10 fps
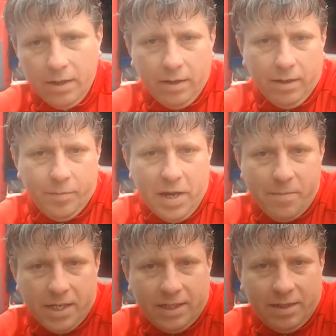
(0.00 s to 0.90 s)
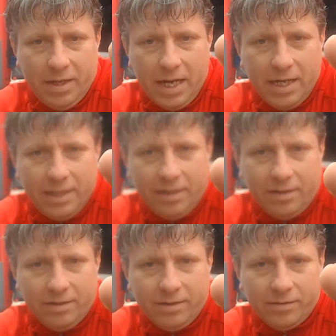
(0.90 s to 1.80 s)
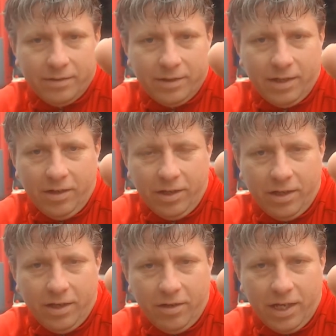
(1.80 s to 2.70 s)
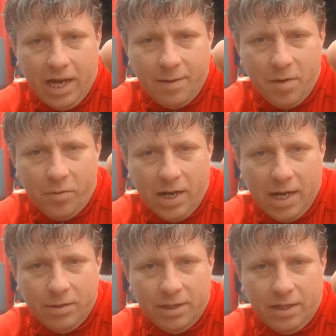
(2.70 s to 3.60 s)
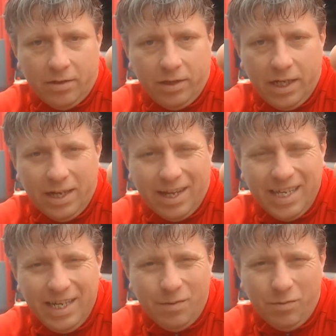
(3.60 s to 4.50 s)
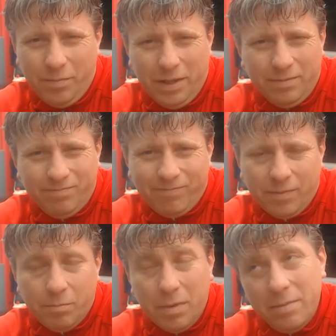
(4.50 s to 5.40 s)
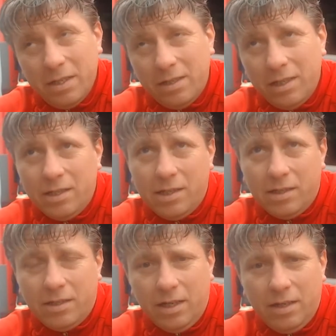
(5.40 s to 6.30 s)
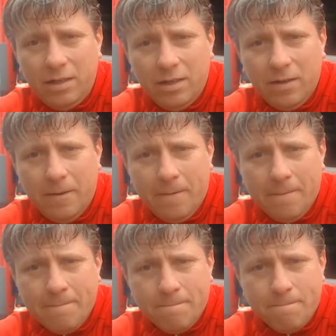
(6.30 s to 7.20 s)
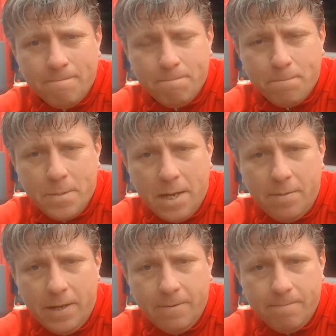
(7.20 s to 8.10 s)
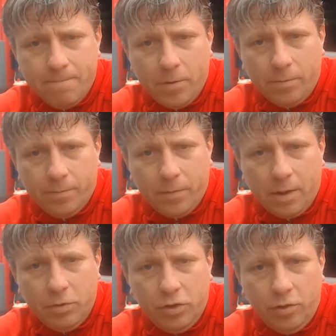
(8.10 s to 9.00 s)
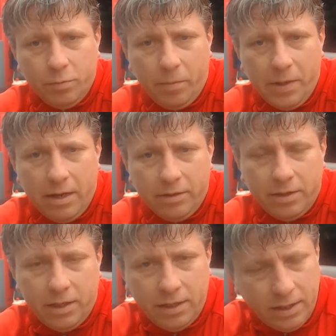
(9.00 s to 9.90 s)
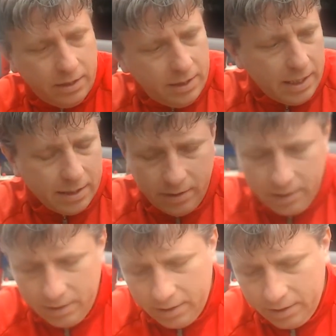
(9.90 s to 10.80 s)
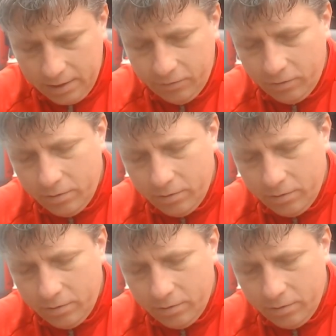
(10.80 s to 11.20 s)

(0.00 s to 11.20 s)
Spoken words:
BMX Simulator. Another game I put hours in on the. I think it would have been maybe the C16. Maybe. I'm sure it's probably out on the C16 and C64.